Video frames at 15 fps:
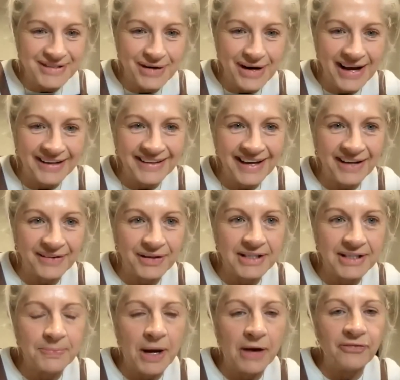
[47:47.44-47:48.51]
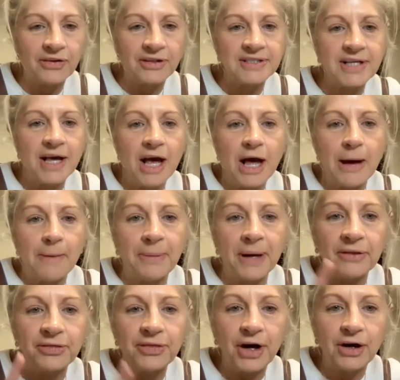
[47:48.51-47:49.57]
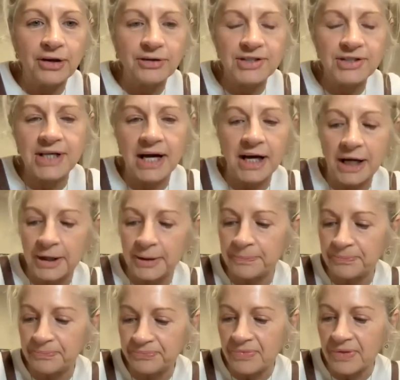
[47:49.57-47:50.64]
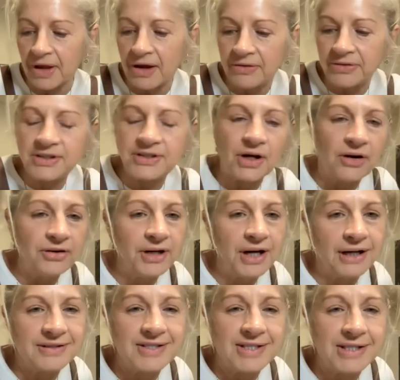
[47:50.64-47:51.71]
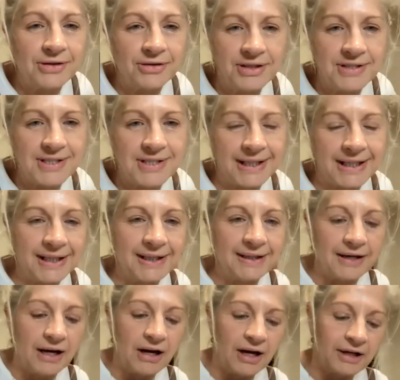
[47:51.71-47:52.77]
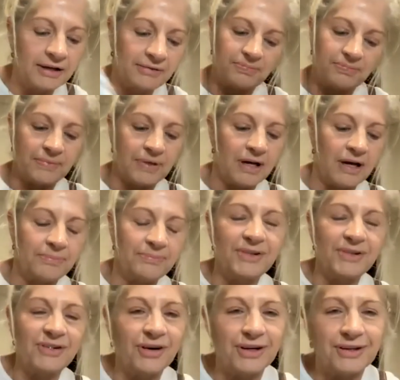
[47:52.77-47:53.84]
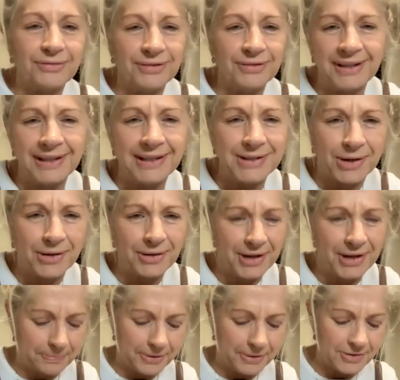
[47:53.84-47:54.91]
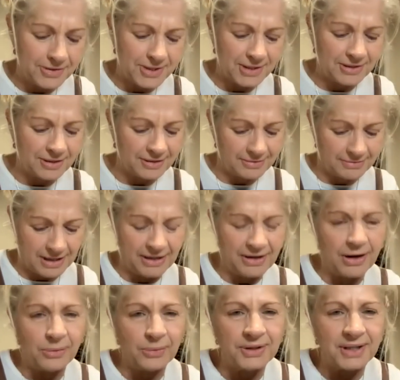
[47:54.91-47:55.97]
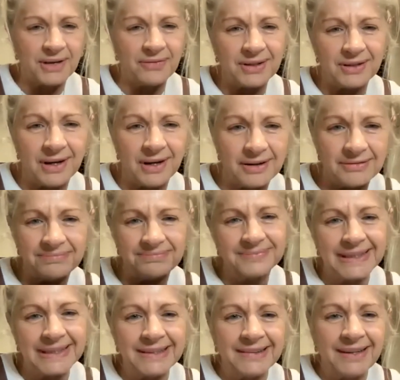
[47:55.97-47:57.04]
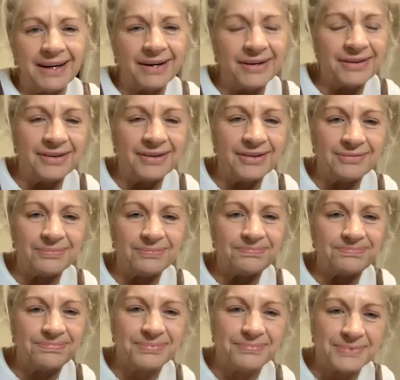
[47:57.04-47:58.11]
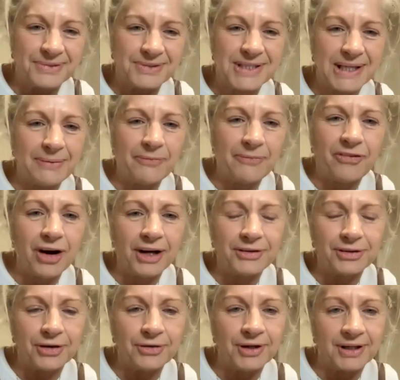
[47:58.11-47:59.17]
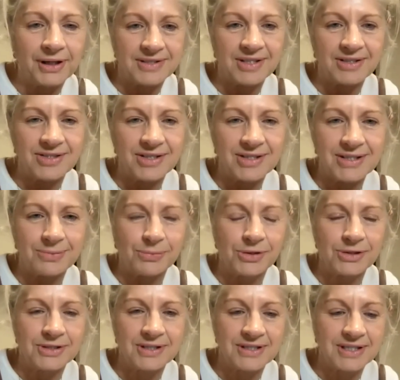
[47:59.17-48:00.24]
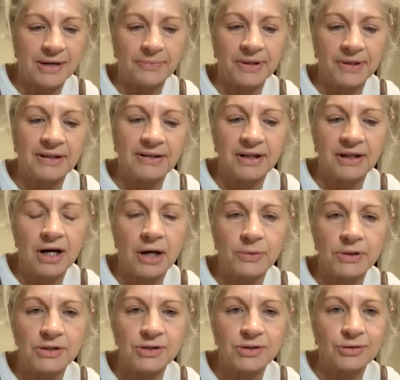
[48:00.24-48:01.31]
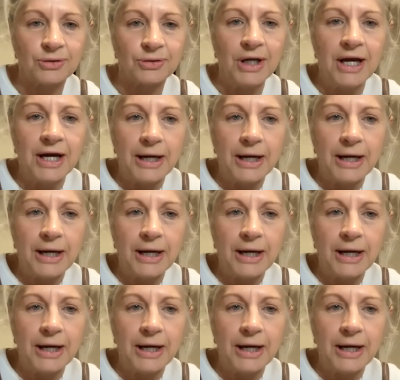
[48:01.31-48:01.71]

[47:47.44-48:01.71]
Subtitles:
Drag out these muffins. But those, the donuts, seriously, I'm not really a donut person and I would never kind of, I don't know, deep fried donuts. It just wasn't something that I would do.